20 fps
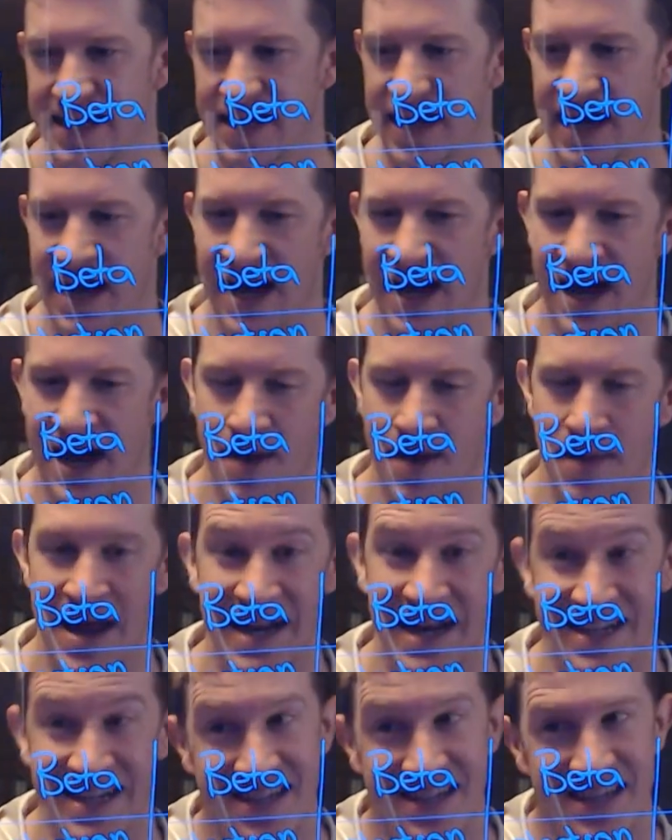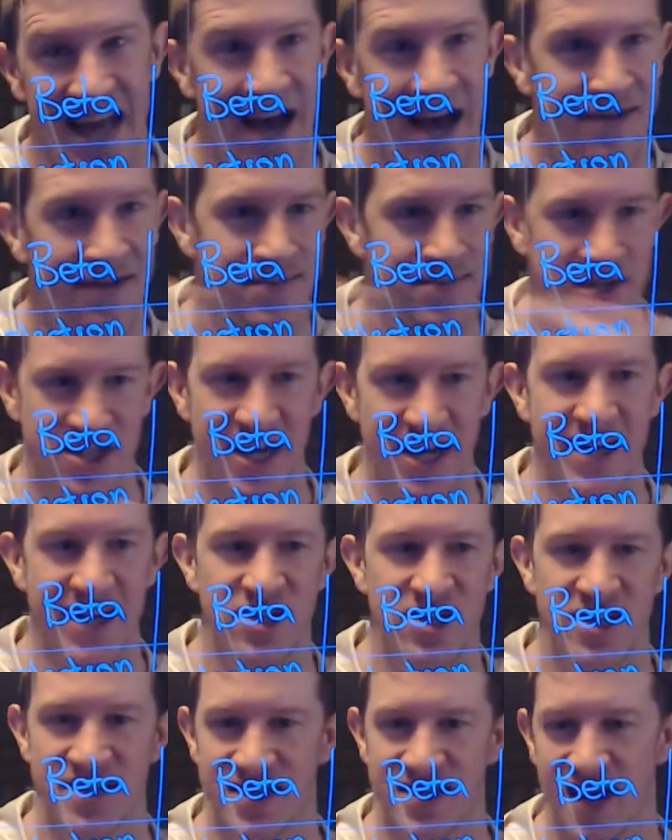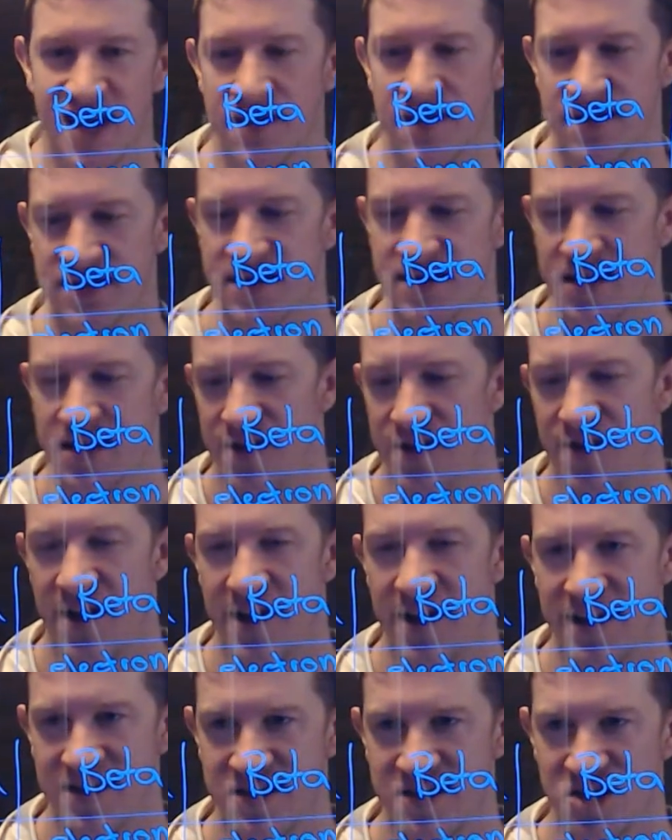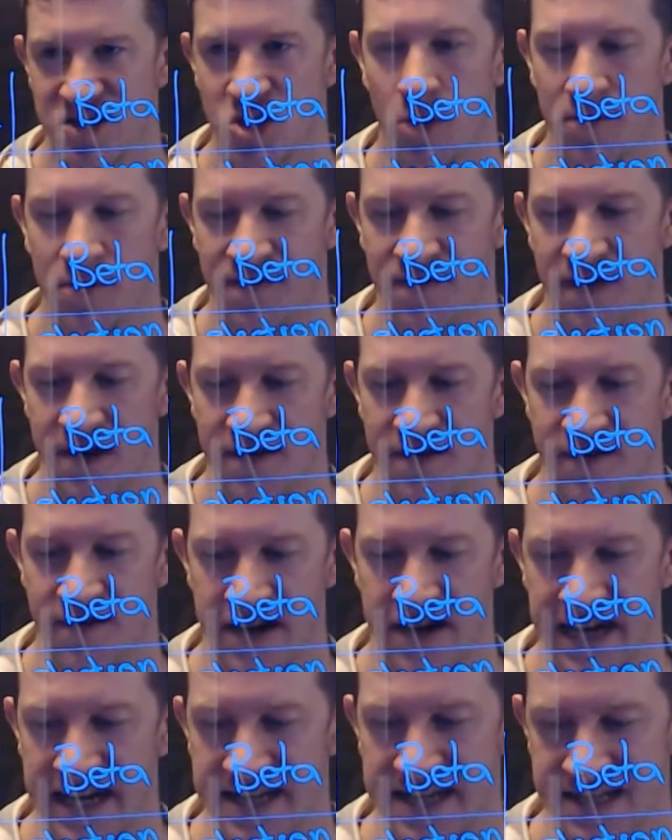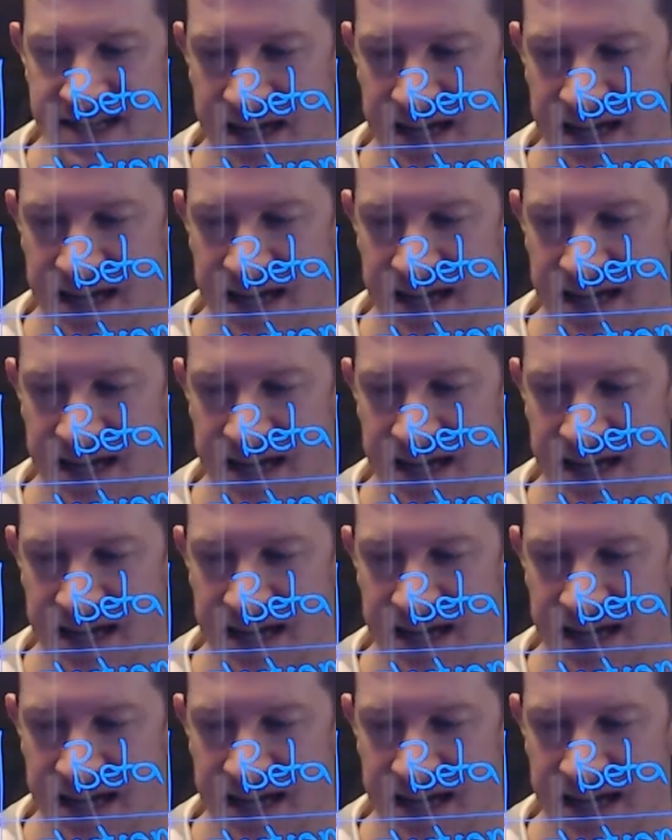and it doesn't have as much energy as the others, that it is stopped very, very easily.